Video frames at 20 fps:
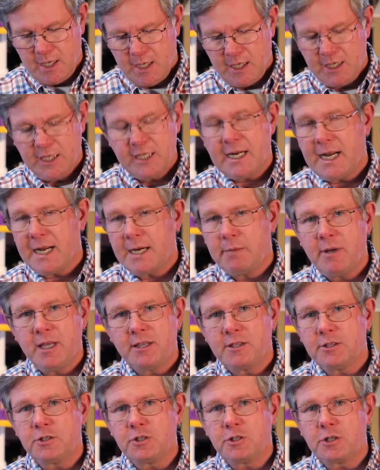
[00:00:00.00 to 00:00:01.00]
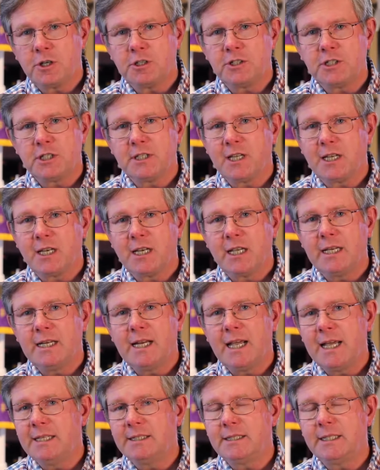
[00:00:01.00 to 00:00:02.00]
in the United Methodist Church in the
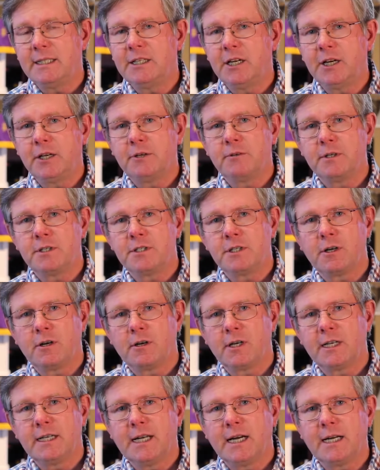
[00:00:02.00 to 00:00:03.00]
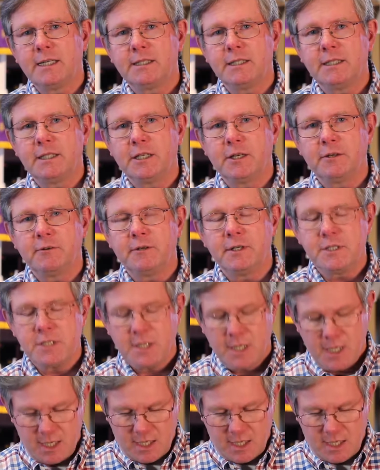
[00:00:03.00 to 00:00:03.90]
late 1800s, early 1900s.